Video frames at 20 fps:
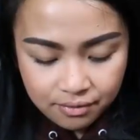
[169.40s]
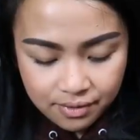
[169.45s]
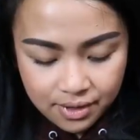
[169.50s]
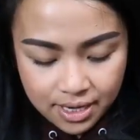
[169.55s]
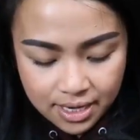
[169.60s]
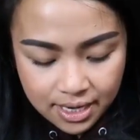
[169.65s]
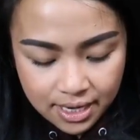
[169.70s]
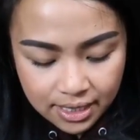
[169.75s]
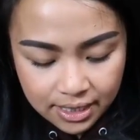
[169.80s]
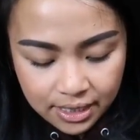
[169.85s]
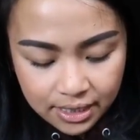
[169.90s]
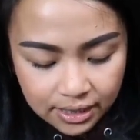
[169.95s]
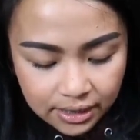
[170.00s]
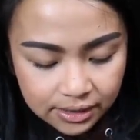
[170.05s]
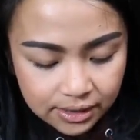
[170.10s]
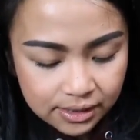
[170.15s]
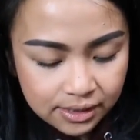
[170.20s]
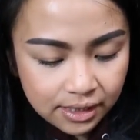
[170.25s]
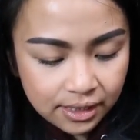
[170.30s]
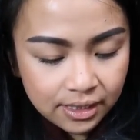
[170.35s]

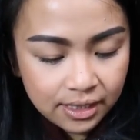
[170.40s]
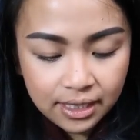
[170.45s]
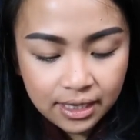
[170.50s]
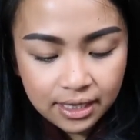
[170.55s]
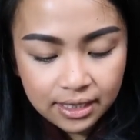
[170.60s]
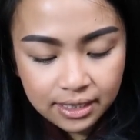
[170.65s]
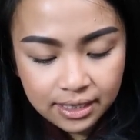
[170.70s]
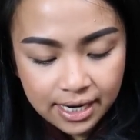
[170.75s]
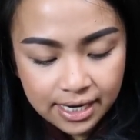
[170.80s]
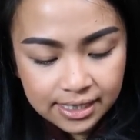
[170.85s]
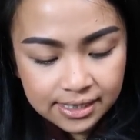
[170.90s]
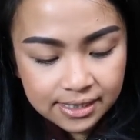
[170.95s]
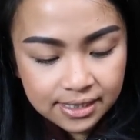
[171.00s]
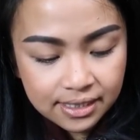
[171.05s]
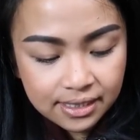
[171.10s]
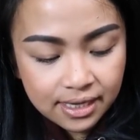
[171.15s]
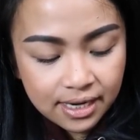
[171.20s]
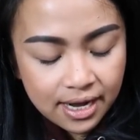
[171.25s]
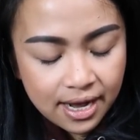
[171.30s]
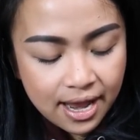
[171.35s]
Right. The next
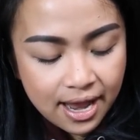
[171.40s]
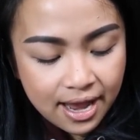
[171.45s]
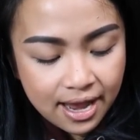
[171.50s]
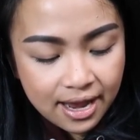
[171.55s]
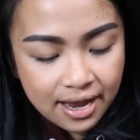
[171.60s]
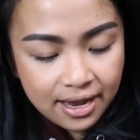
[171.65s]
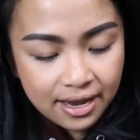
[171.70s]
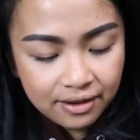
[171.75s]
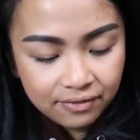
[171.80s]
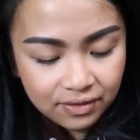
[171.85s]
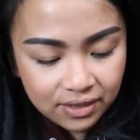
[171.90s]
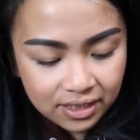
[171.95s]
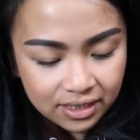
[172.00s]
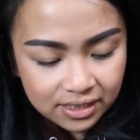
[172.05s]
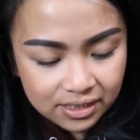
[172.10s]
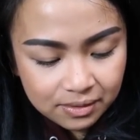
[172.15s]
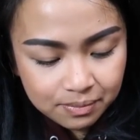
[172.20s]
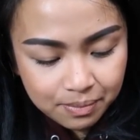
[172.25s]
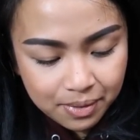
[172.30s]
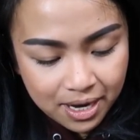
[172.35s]
thing that I have
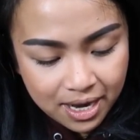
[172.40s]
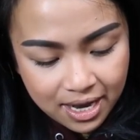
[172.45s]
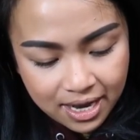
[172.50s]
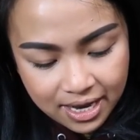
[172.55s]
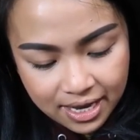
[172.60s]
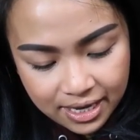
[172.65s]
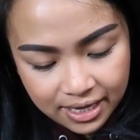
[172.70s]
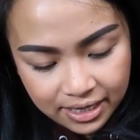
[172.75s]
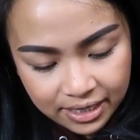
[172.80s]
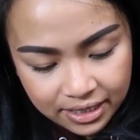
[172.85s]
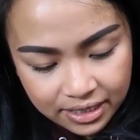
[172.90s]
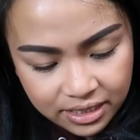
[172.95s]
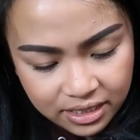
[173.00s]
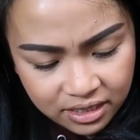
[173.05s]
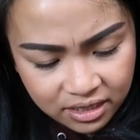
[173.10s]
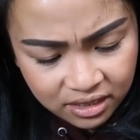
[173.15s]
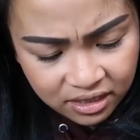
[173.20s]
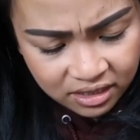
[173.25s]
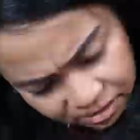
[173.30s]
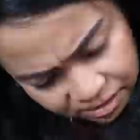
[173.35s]
is
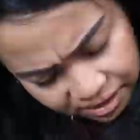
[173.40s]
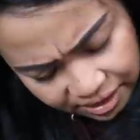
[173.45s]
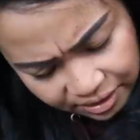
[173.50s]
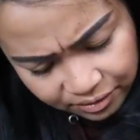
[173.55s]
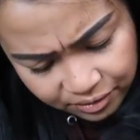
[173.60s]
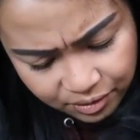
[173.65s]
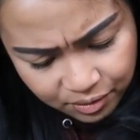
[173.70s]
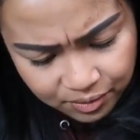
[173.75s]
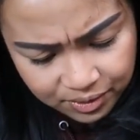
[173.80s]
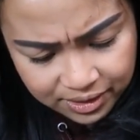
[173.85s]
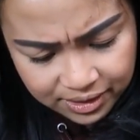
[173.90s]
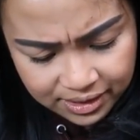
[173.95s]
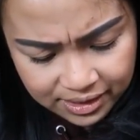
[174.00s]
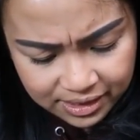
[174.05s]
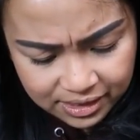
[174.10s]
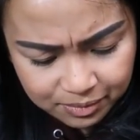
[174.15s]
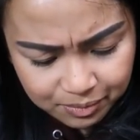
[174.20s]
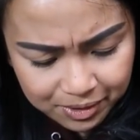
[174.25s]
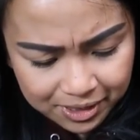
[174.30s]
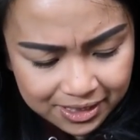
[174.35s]
by, I don't know what it
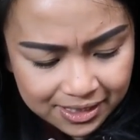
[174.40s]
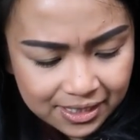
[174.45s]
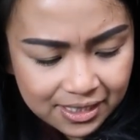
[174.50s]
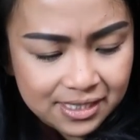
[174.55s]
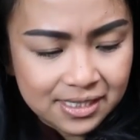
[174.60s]
is, but it's